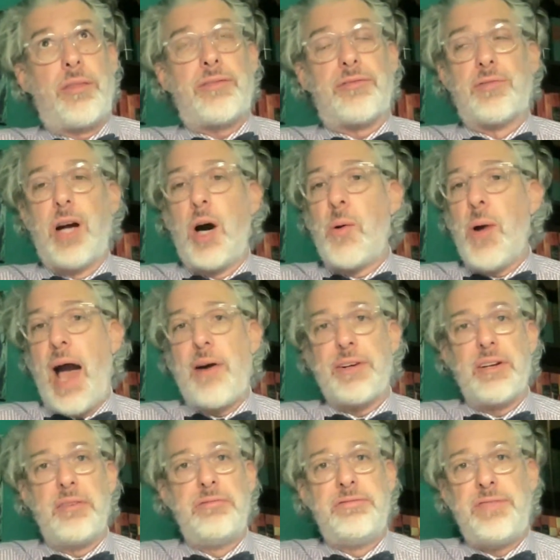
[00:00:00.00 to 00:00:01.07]
throw out
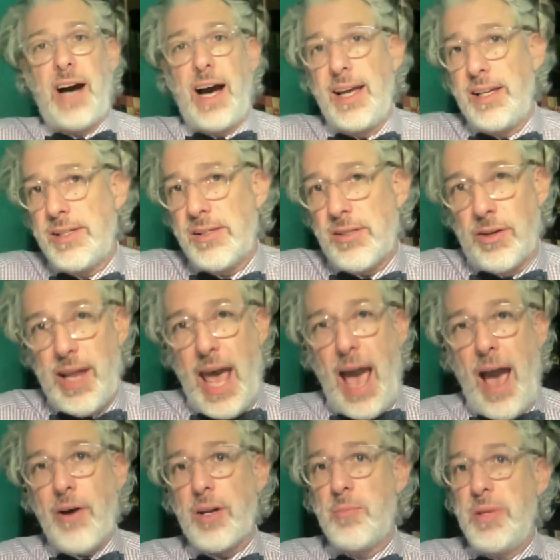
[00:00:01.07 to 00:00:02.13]
advice on
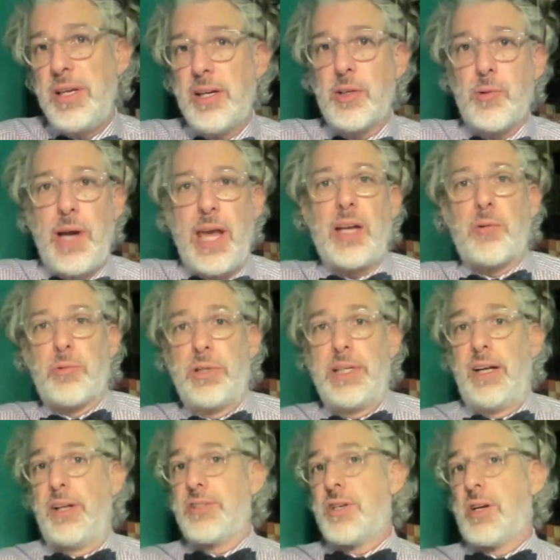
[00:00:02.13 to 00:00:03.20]
how to be a great
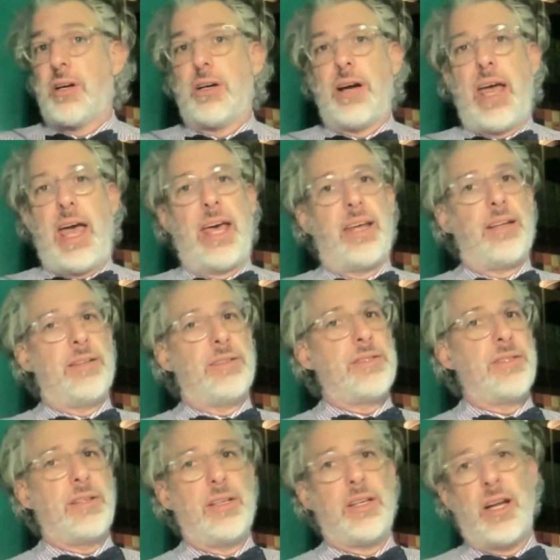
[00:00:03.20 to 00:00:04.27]
realtor, and
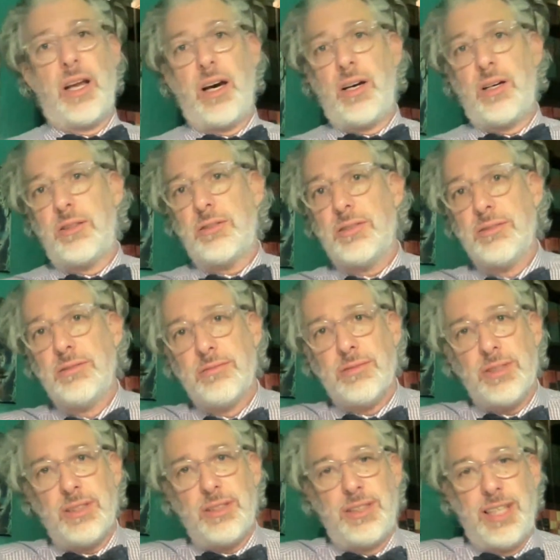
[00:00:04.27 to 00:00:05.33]
a
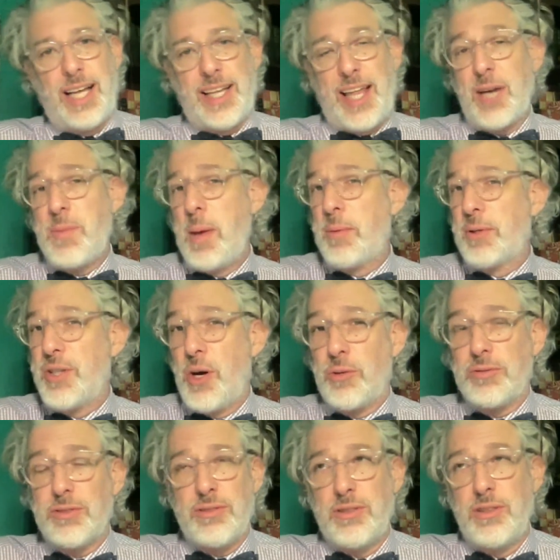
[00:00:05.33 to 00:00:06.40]
lot of people
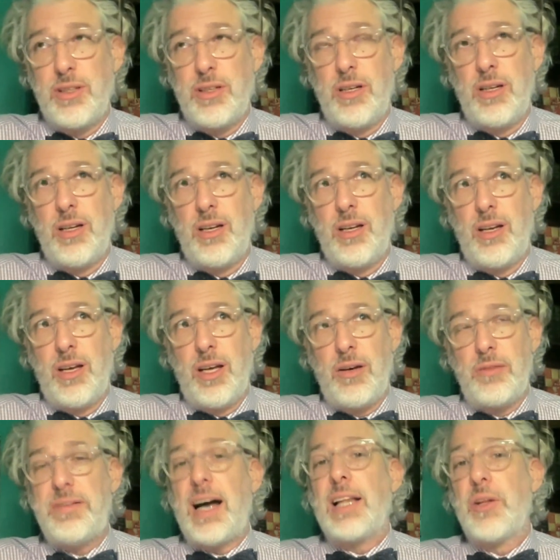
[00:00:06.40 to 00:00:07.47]
don't
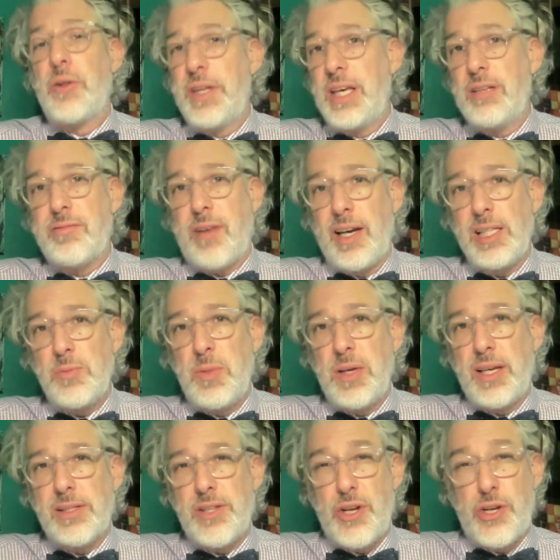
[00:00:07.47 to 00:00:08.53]
follow the advice
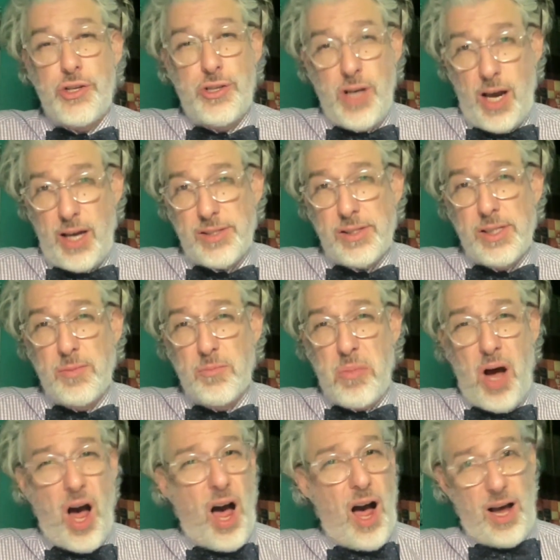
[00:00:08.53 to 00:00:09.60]
because it's just
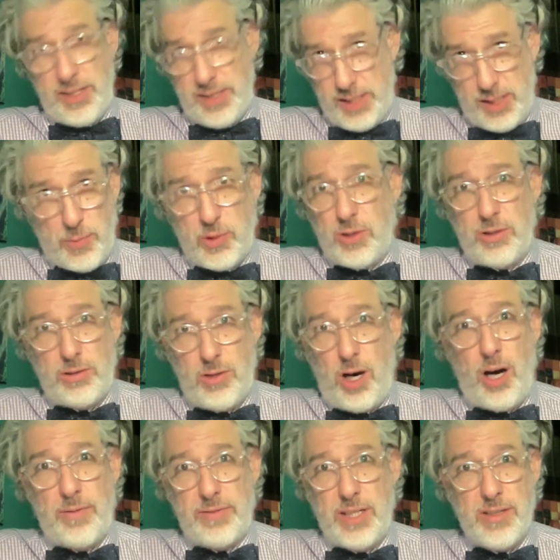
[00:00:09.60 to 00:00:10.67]
impossible
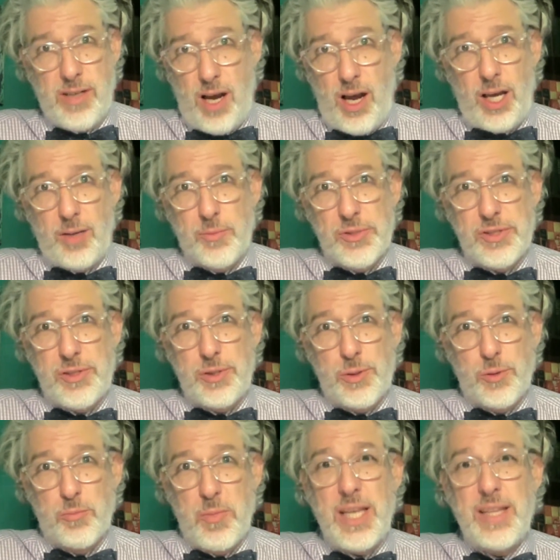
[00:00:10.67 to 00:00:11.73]
oftentimes
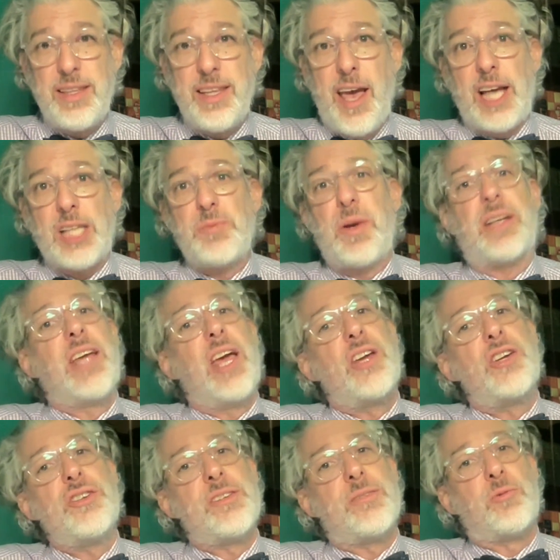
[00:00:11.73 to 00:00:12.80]
to meet the
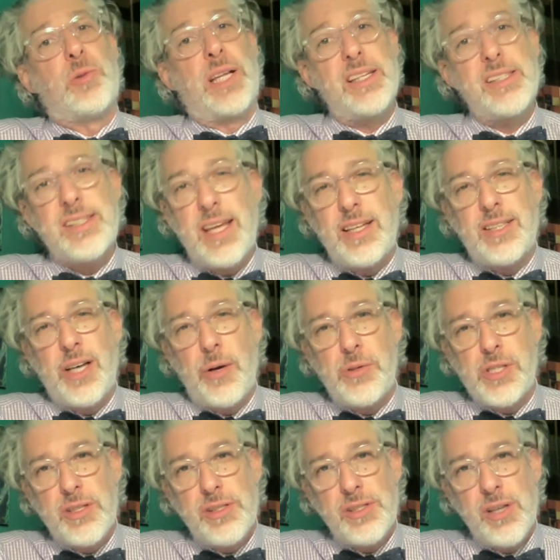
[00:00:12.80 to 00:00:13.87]
expectations of real estate
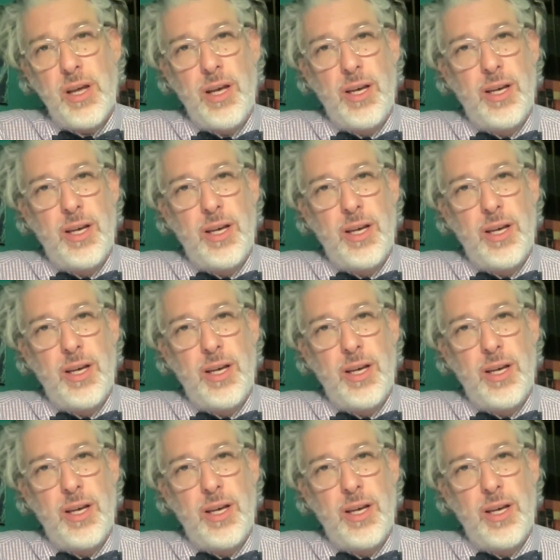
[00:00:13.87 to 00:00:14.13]
coaches